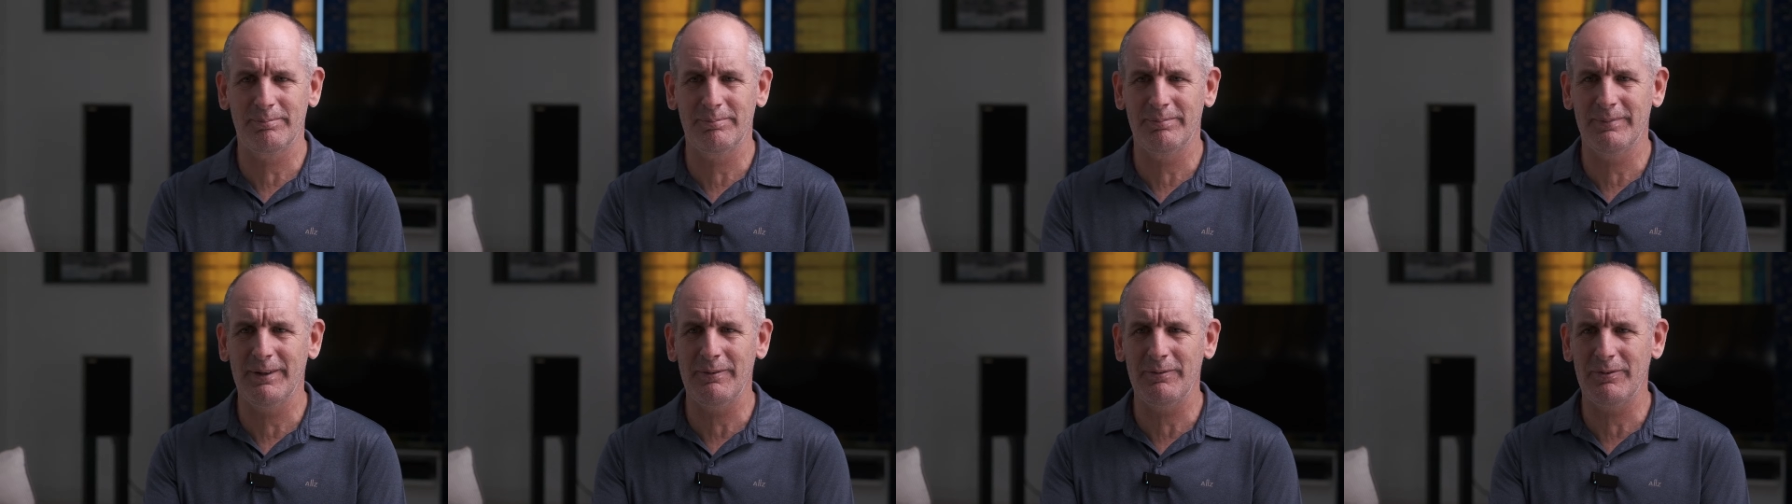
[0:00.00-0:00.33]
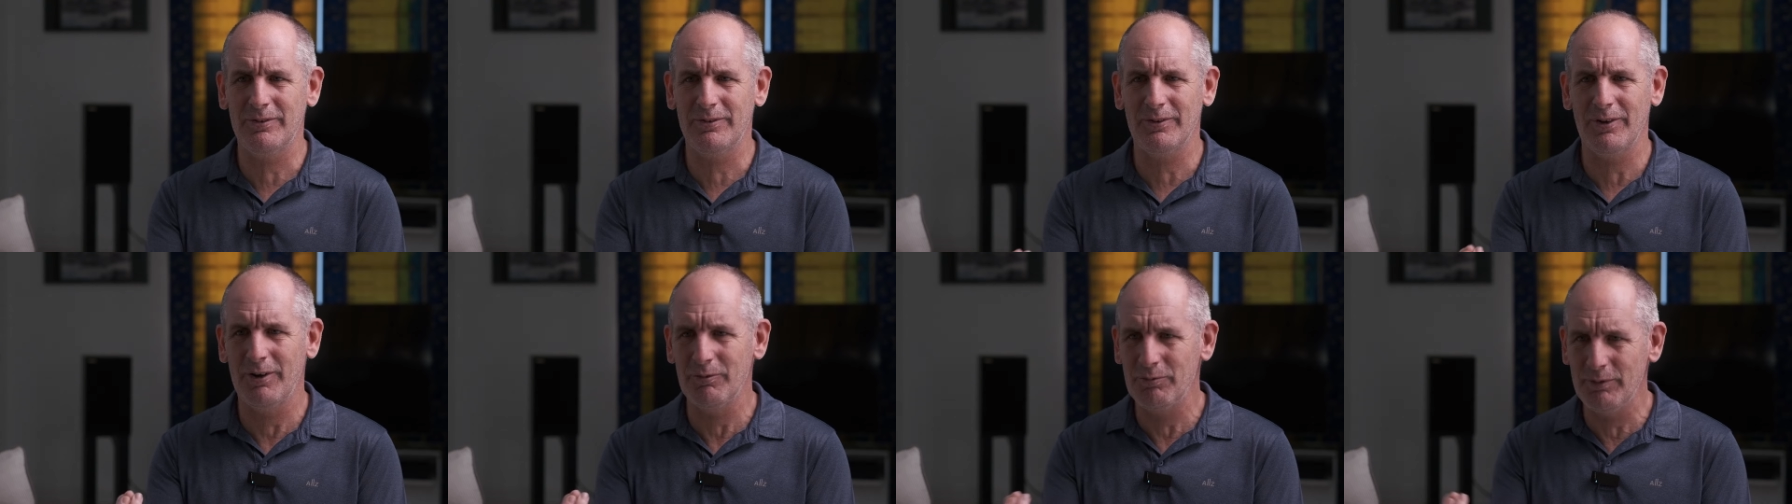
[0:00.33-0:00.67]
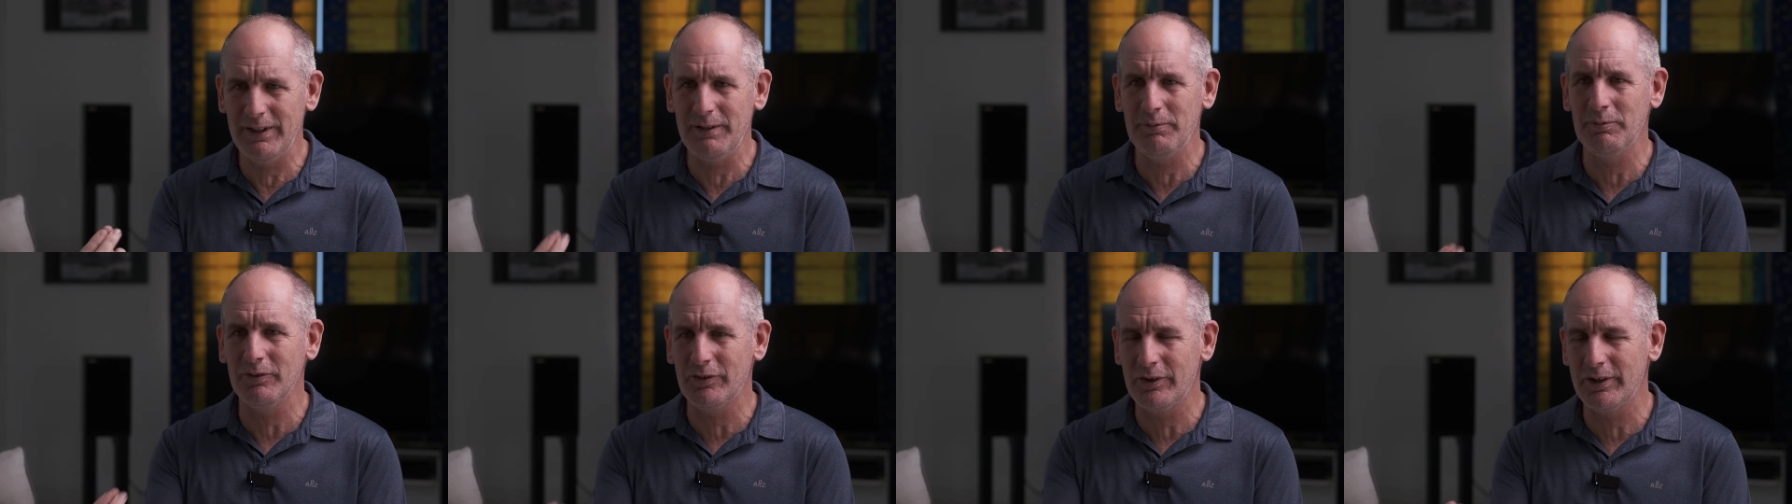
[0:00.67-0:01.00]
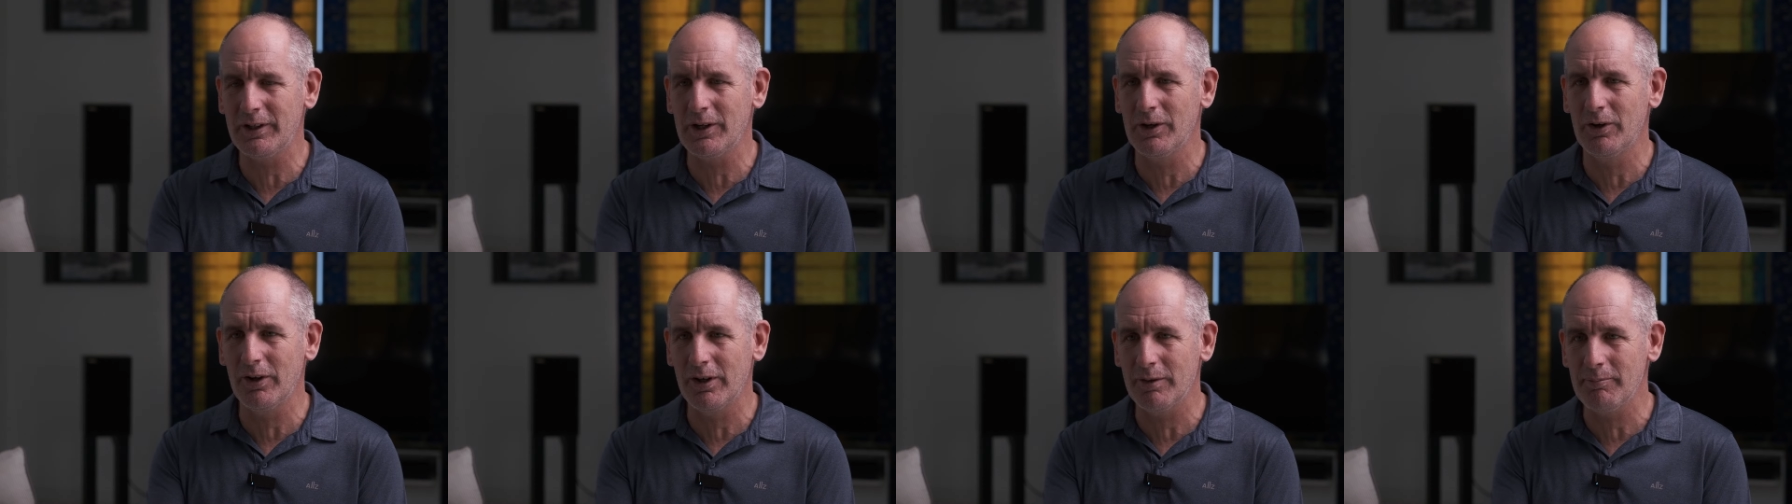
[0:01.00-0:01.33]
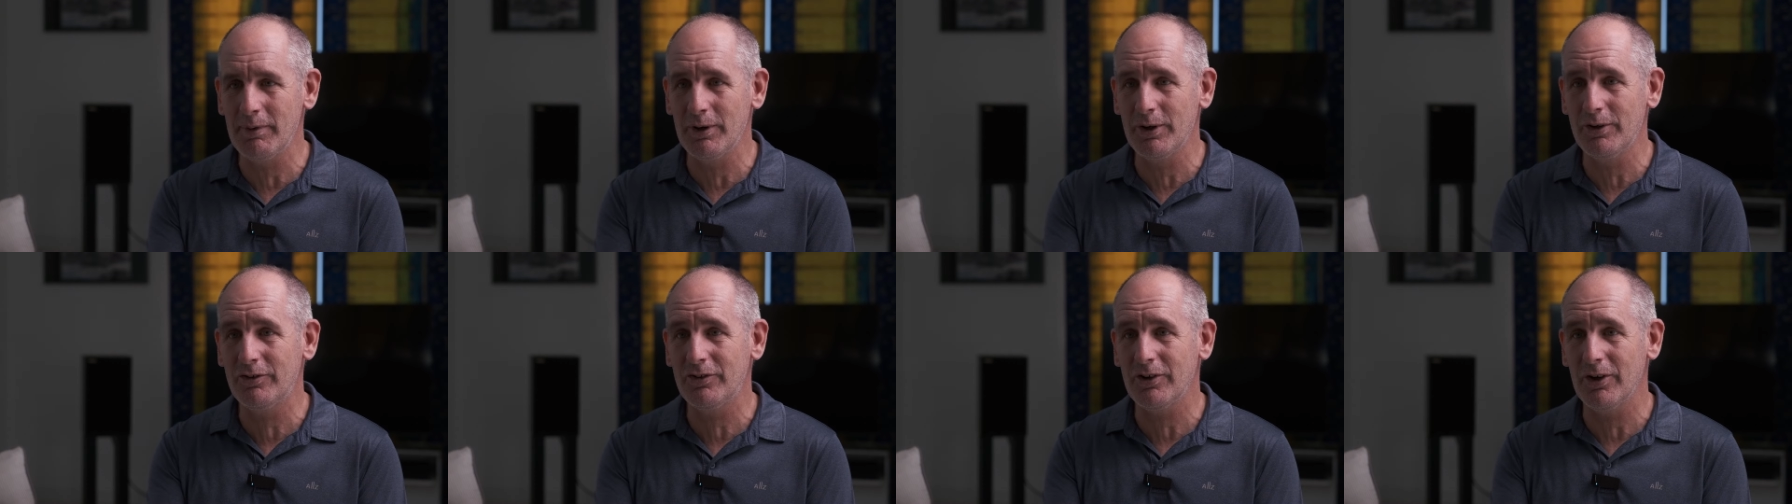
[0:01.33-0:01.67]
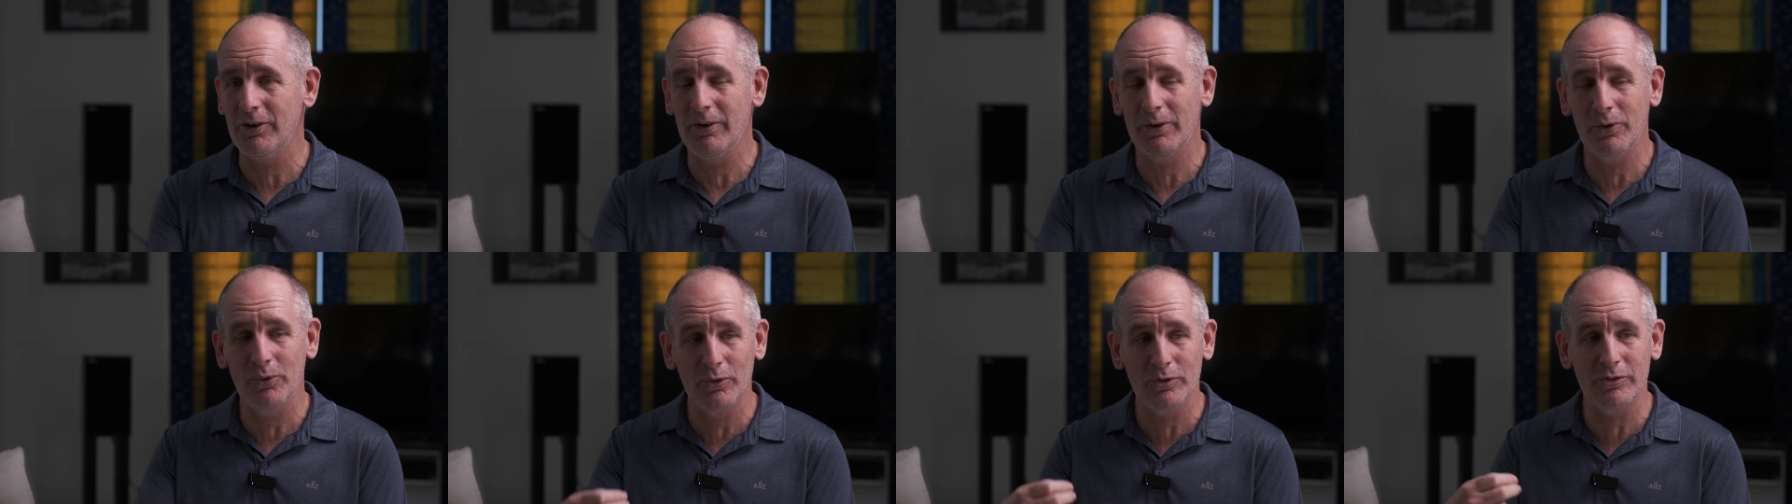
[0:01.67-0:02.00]
that Was, I really wanted to go to the motor show,
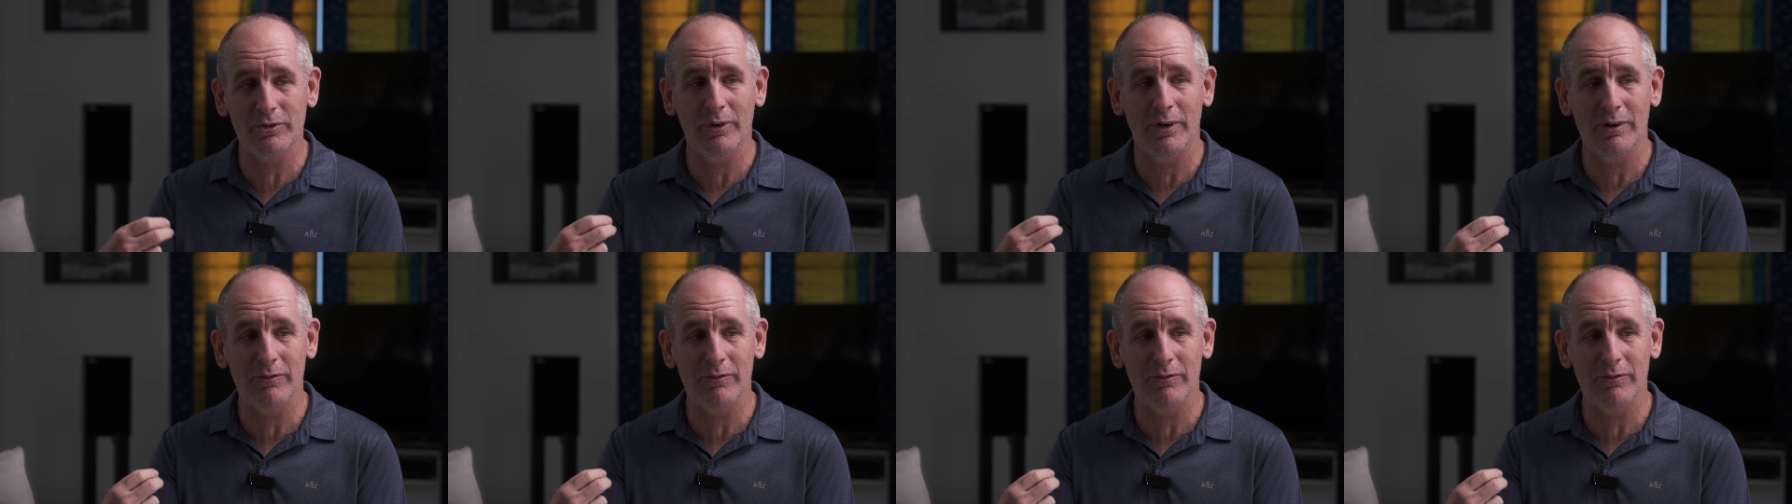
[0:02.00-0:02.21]
and also yeah.